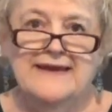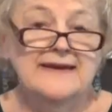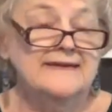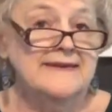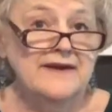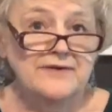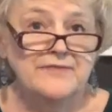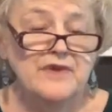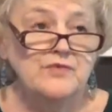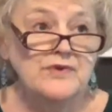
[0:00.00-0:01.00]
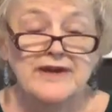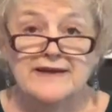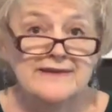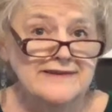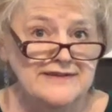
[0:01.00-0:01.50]
Now,
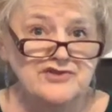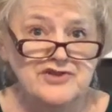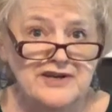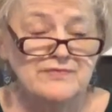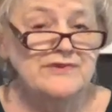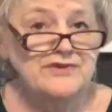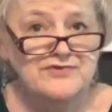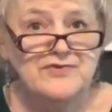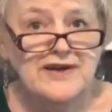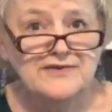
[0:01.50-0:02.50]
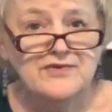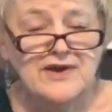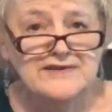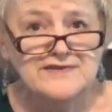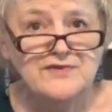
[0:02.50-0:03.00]
reality check, when you're trying to
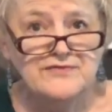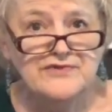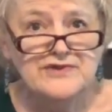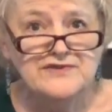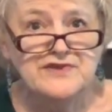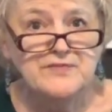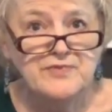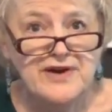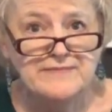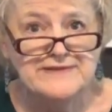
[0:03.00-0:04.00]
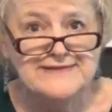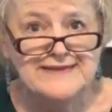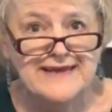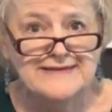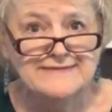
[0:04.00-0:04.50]
cross over into the Promised
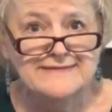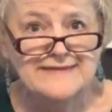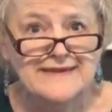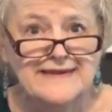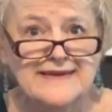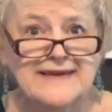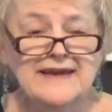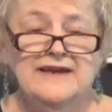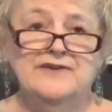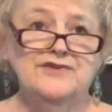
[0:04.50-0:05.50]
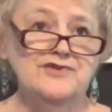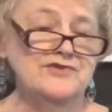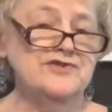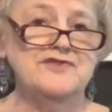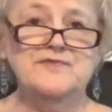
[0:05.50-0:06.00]
Land, you
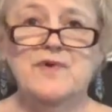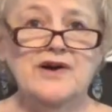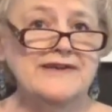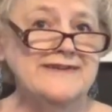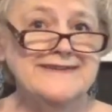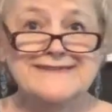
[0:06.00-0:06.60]
don't just walk in and